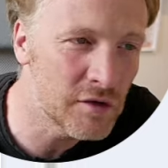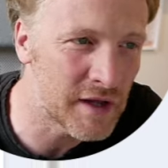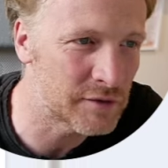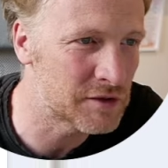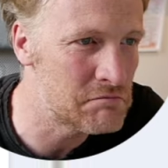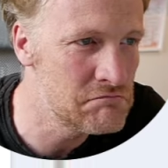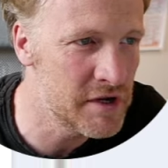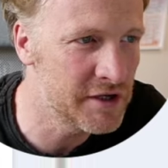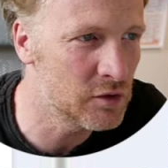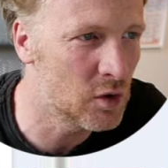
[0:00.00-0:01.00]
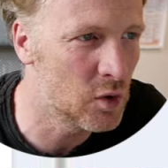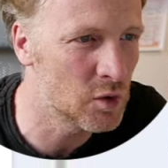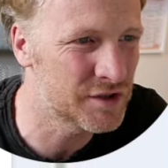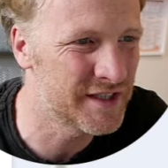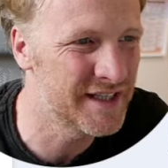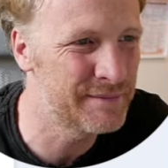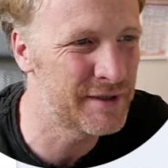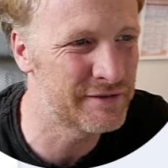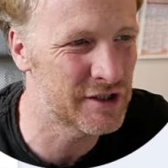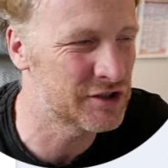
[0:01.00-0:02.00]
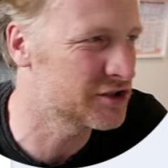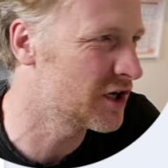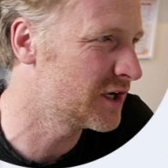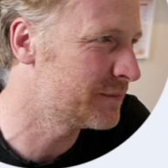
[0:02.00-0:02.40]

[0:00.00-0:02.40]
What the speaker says: That was the middle horse here. Bit of a concern,